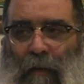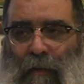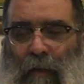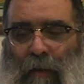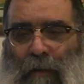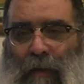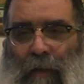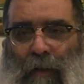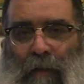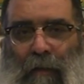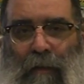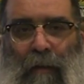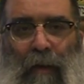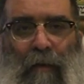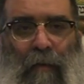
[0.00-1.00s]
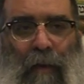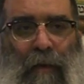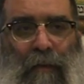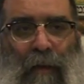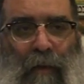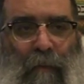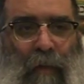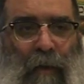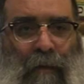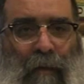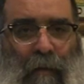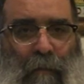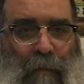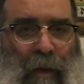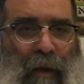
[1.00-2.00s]
So you see that the decree is not
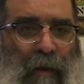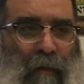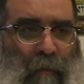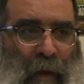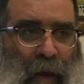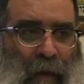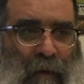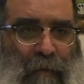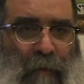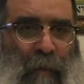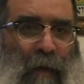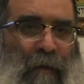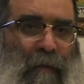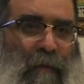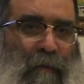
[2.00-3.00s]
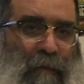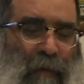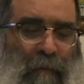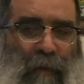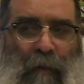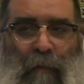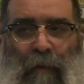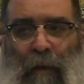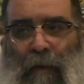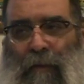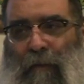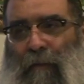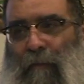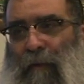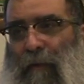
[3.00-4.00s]
about being humane, it's about something that
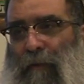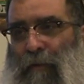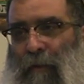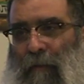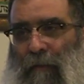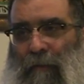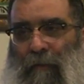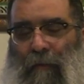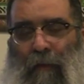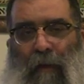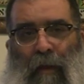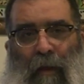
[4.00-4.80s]
has to do with the Jews.